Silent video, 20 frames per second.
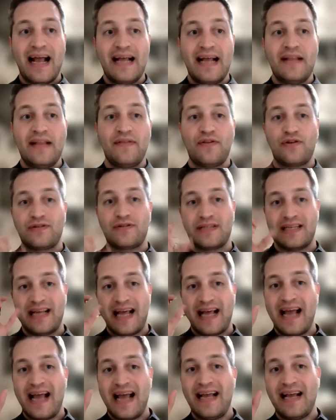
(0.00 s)
And there's
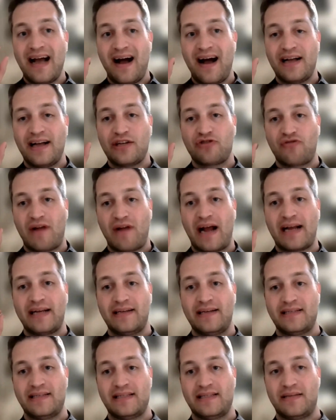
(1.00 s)
an AI
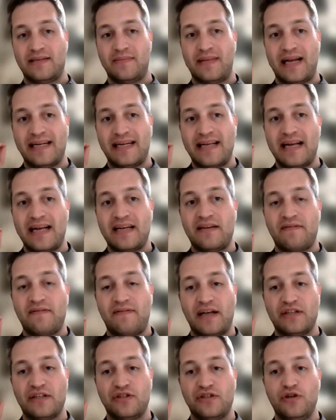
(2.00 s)
tracking system that
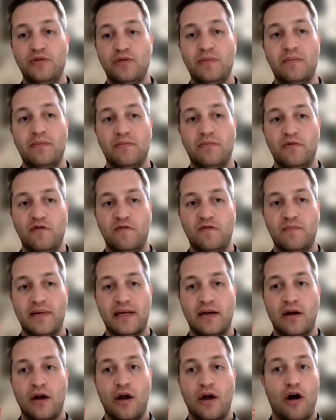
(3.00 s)
identifies human
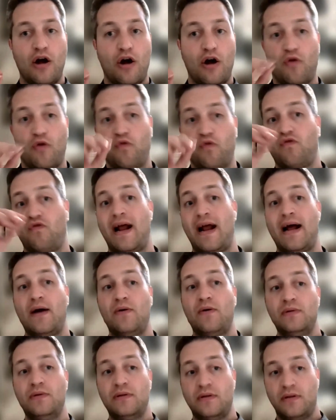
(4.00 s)
movement
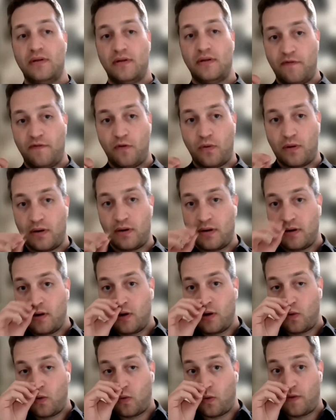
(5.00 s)
around the fort
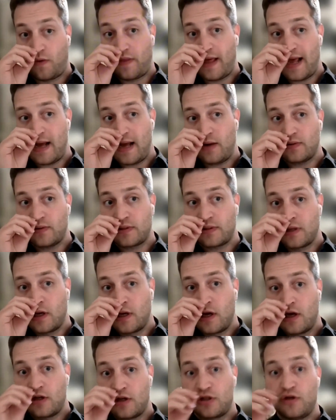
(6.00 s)
or the house.
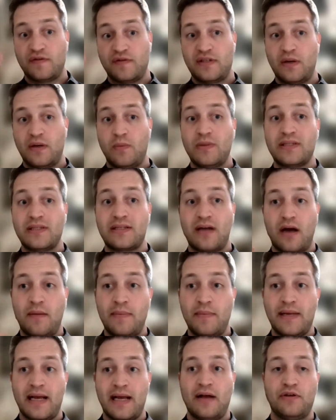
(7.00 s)
So if someone's
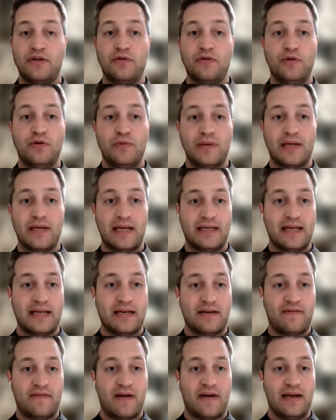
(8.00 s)
coming at you, you can
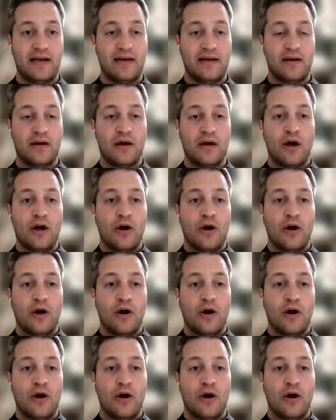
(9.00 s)
identify it.